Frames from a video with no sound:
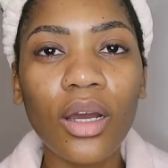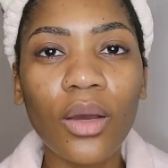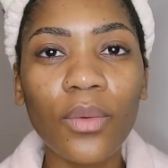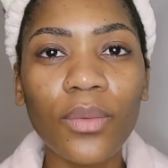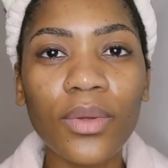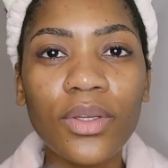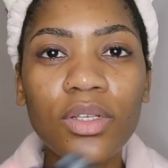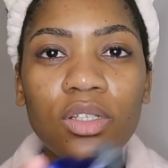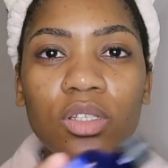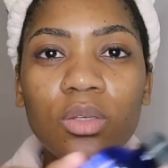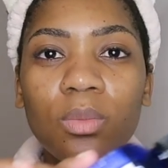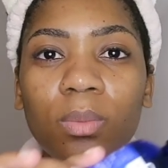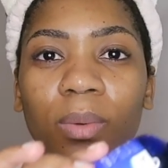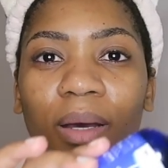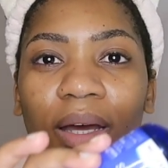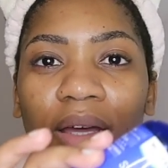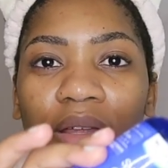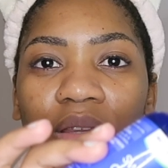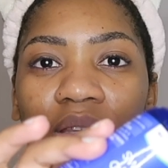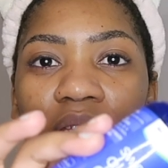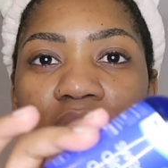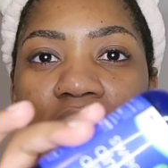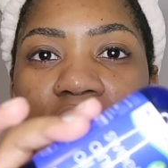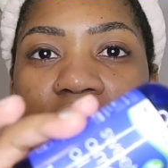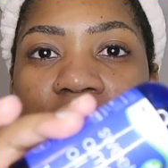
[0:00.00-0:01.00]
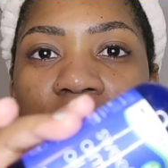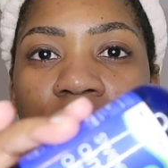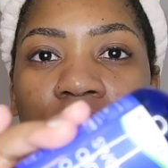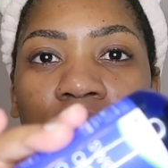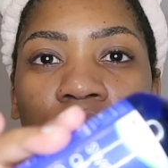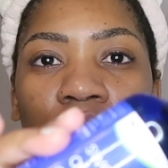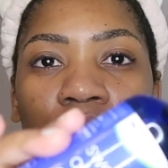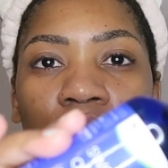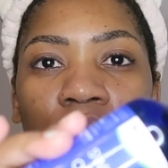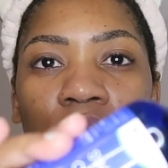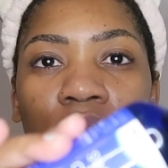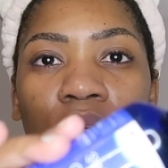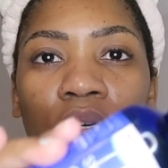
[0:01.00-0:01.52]
I went to buy this
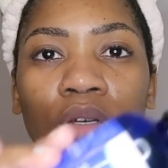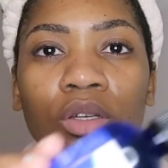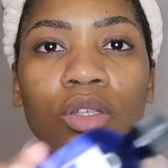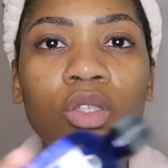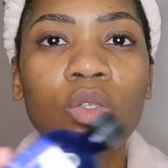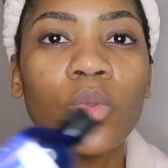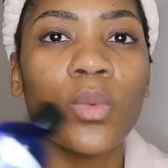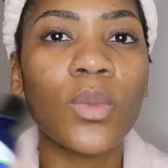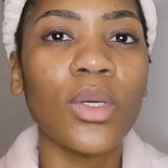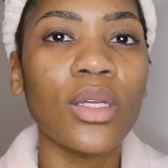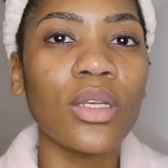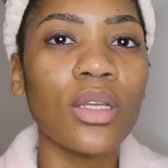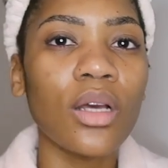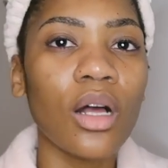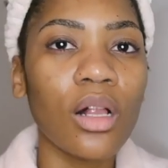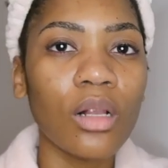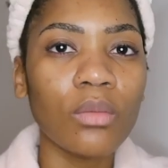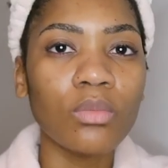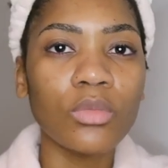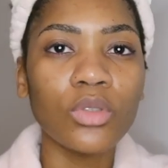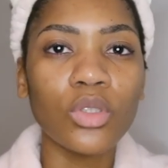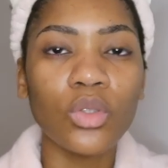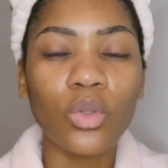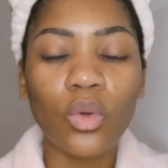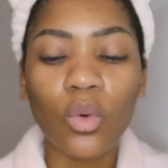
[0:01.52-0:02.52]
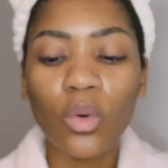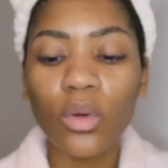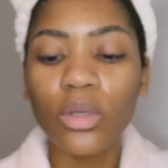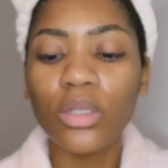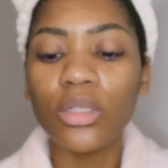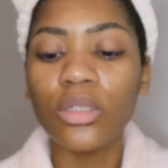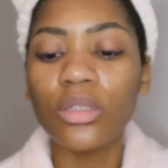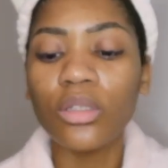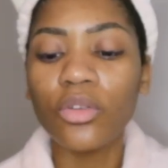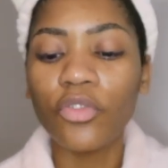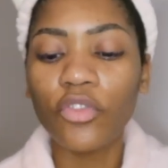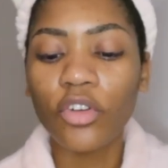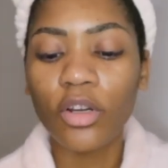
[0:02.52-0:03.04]
sweet almond oil